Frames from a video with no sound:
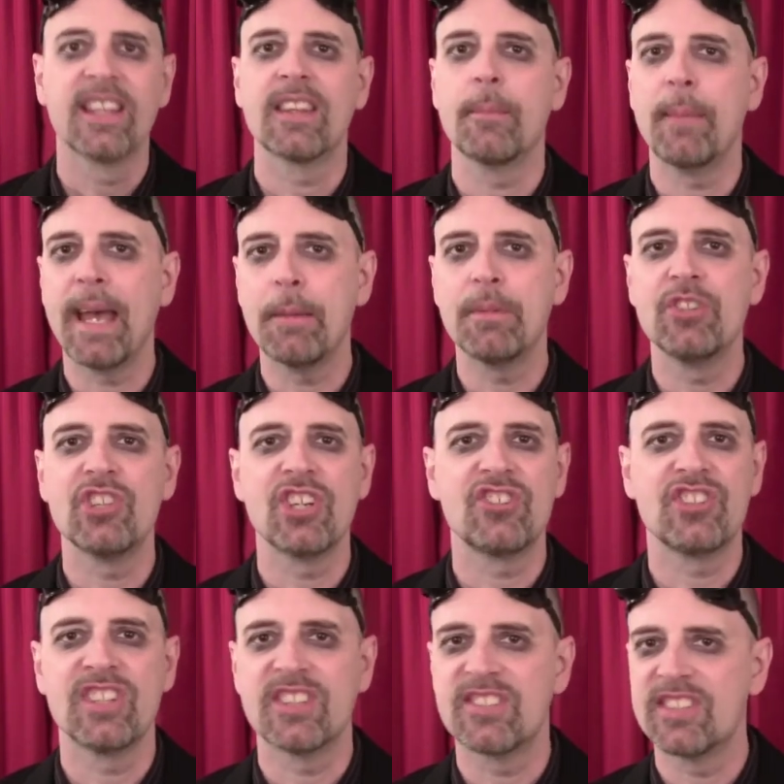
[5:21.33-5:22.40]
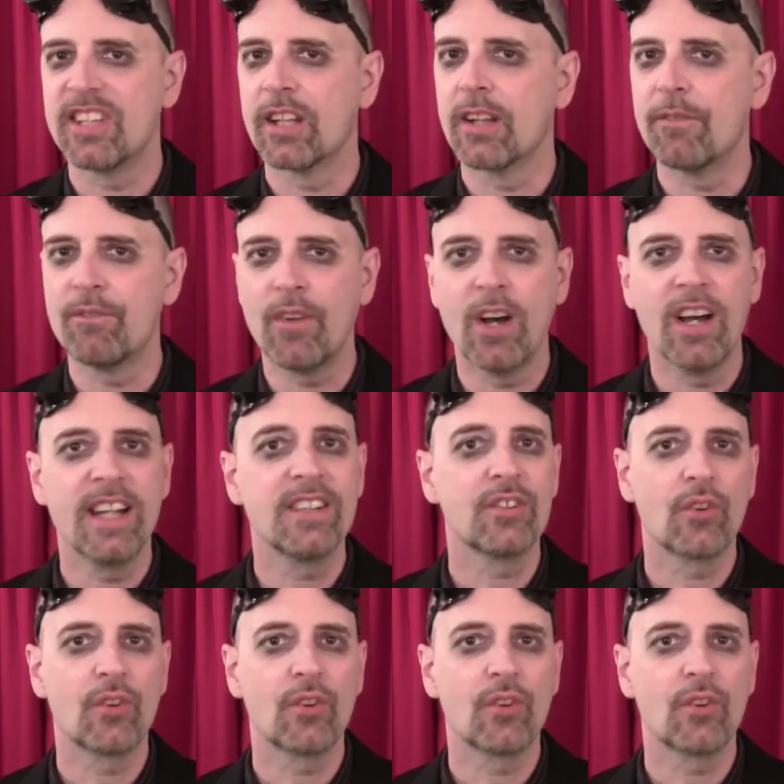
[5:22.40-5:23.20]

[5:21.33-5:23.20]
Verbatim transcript: The Mad Magician is still a fun,